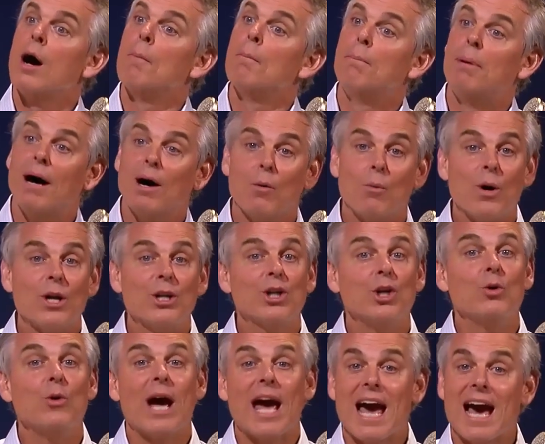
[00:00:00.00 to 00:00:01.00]
But when
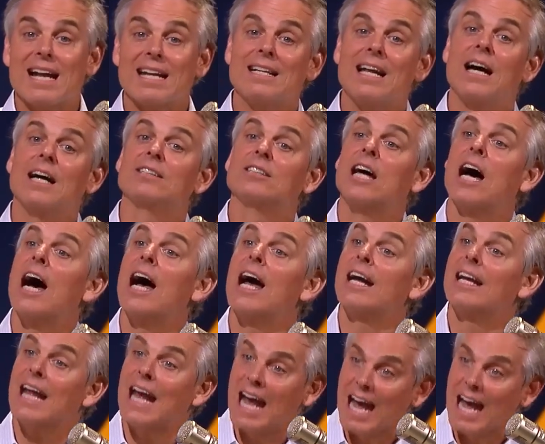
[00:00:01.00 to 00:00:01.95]
you added a tight